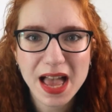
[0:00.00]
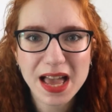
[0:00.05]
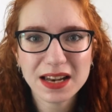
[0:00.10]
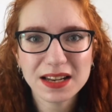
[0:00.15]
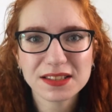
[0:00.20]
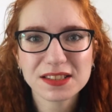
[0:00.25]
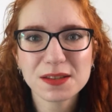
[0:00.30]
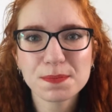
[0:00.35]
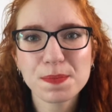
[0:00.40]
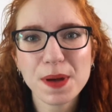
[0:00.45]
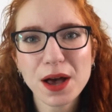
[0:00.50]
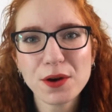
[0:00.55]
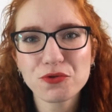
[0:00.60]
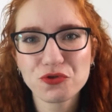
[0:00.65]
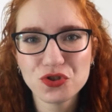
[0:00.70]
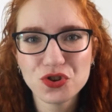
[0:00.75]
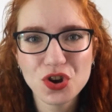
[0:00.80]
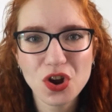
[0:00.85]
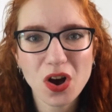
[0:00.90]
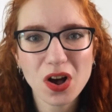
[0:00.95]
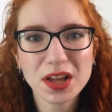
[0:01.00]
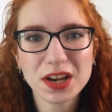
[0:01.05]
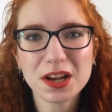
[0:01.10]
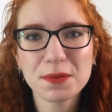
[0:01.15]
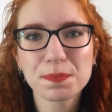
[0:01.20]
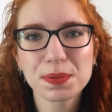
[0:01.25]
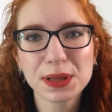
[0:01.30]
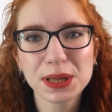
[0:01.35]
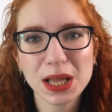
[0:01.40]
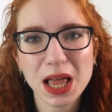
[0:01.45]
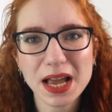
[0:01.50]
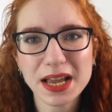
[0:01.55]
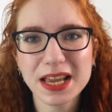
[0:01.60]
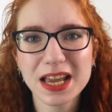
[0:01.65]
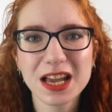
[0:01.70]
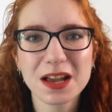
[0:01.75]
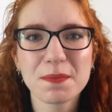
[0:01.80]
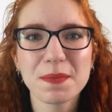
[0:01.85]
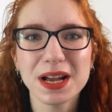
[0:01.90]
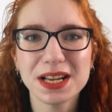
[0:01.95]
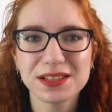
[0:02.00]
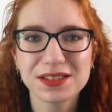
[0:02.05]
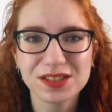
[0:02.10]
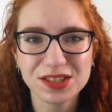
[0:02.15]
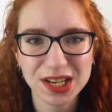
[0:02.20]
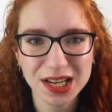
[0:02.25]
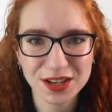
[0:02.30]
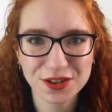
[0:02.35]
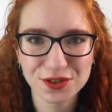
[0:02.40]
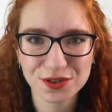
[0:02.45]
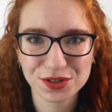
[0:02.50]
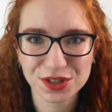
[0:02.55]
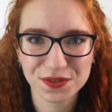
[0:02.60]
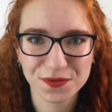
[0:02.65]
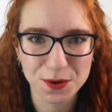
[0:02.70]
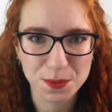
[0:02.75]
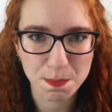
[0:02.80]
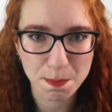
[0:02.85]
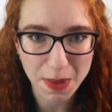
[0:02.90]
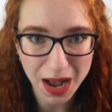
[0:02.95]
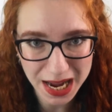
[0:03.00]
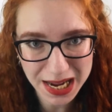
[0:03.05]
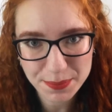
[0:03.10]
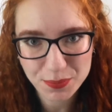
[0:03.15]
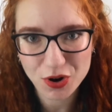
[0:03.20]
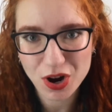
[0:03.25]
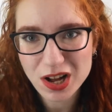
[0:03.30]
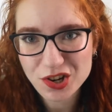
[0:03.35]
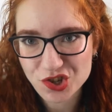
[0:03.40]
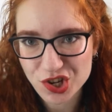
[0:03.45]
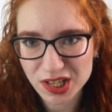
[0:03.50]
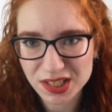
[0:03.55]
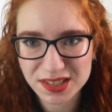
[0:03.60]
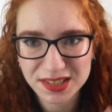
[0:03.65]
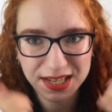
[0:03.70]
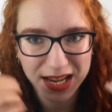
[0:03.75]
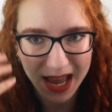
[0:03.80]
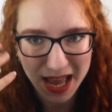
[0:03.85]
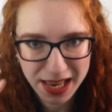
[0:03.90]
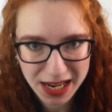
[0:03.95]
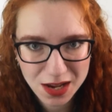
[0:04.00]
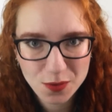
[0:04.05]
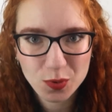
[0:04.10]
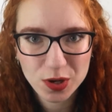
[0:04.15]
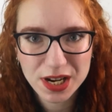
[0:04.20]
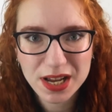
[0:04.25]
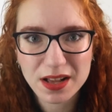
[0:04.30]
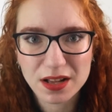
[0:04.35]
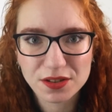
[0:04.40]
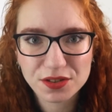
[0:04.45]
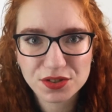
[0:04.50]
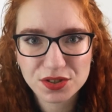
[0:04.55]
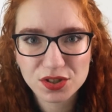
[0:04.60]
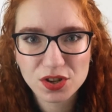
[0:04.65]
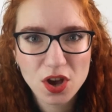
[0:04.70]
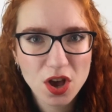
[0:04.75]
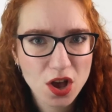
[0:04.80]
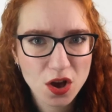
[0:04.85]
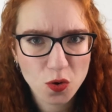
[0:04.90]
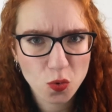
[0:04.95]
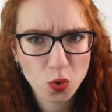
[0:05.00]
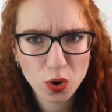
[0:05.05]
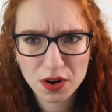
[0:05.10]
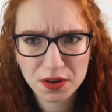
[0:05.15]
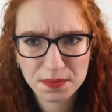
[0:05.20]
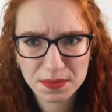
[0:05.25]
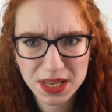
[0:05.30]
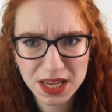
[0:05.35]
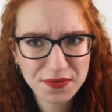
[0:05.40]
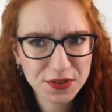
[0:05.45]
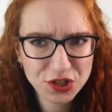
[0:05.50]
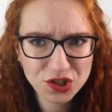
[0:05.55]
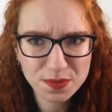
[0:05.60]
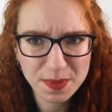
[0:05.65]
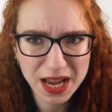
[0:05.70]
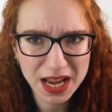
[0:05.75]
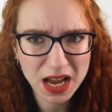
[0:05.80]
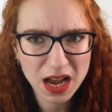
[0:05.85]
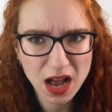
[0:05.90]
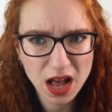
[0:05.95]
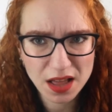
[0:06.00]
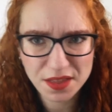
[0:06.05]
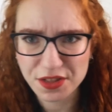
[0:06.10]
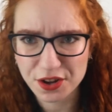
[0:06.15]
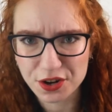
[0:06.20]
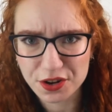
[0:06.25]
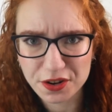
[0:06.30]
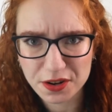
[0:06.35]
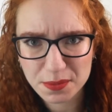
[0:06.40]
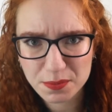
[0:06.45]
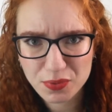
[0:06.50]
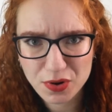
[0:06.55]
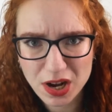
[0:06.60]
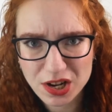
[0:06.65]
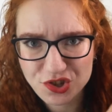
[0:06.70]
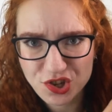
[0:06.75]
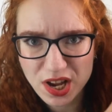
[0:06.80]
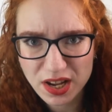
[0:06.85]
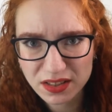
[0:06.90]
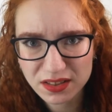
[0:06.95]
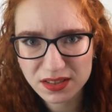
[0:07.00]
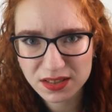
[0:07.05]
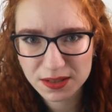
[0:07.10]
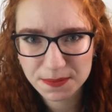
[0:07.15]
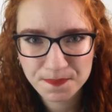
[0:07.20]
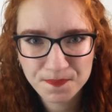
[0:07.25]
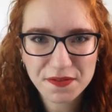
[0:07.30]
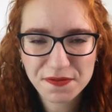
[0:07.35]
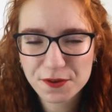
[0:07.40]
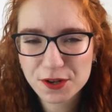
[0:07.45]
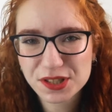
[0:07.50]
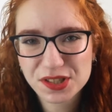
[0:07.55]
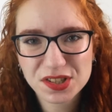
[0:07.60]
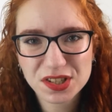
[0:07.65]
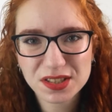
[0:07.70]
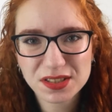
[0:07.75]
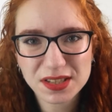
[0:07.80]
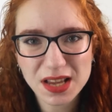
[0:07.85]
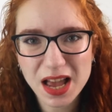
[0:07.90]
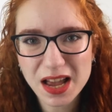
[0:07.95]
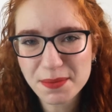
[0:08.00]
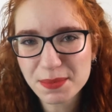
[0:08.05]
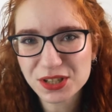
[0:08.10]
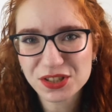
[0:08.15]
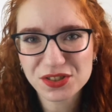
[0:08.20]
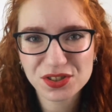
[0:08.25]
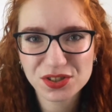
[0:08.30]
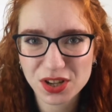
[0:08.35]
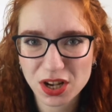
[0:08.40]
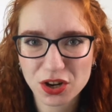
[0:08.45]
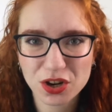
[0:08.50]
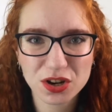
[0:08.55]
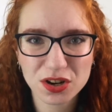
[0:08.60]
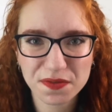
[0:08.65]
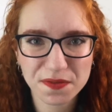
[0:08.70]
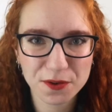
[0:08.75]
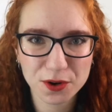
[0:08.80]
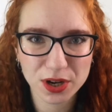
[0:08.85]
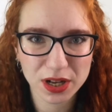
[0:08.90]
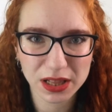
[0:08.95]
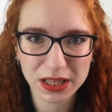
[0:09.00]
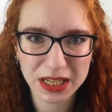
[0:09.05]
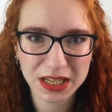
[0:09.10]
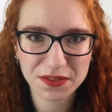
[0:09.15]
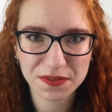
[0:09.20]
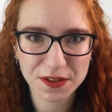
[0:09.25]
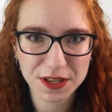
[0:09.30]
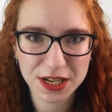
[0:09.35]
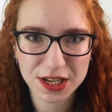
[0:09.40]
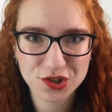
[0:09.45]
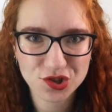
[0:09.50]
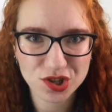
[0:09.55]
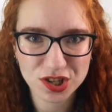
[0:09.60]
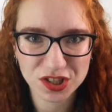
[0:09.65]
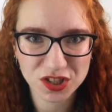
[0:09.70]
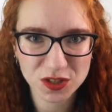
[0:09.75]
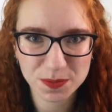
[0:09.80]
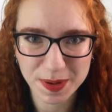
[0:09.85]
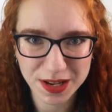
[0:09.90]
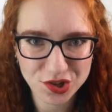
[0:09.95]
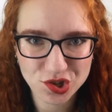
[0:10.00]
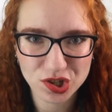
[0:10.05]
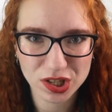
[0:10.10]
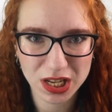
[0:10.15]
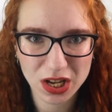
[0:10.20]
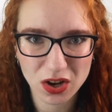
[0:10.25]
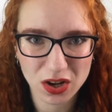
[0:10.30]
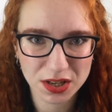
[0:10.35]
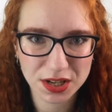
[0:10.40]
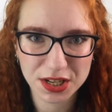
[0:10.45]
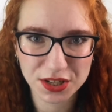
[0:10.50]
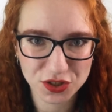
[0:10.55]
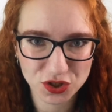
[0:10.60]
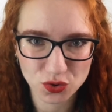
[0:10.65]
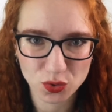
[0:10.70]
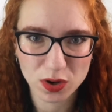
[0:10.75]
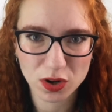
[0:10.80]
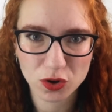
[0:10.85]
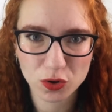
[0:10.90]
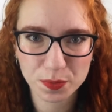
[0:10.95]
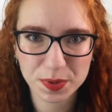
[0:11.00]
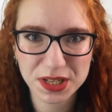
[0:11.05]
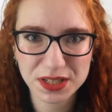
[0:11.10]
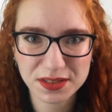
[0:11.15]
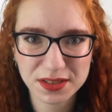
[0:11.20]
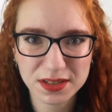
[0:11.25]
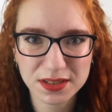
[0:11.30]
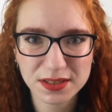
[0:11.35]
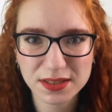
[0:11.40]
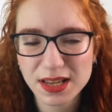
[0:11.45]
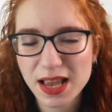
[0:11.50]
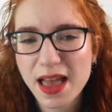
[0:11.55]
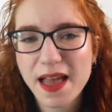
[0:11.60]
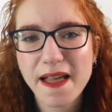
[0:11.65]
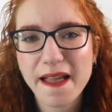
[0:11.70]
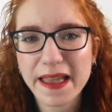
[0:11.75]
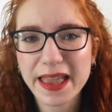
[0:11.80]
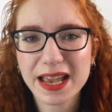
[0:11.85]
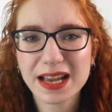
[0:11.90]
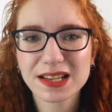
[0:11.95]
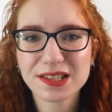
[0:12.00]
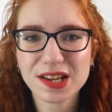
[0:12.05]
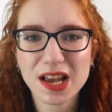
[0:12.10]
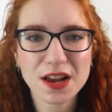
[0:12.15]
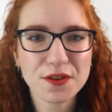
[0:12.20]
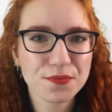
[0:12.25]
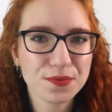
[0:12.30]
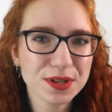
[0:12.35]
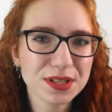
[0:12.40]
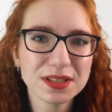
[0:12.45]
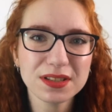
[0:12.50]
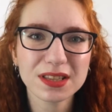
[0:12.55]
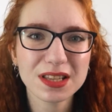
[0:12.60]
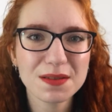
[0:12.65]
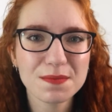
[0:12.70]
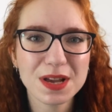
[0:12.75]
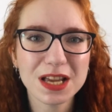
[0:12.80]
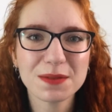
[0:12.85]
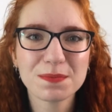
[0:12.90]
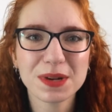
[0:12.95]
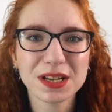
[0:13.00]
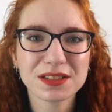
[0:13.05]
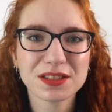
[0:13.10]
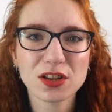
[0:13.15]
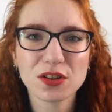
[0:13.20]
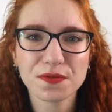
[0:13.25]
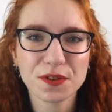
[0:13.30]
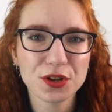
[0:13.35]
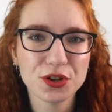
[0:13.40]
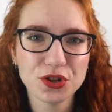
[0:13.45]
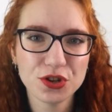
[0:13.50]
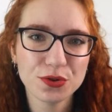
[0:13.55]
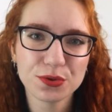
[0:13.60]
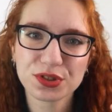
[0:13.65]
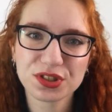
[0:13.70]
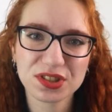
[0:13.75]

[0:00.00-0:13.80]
And it's about not applying my standards for my projects to anyone else, or even to my other projects. For instance, I'm a sucker for a clean finish, especially on historical pieces, and I recently made myself a new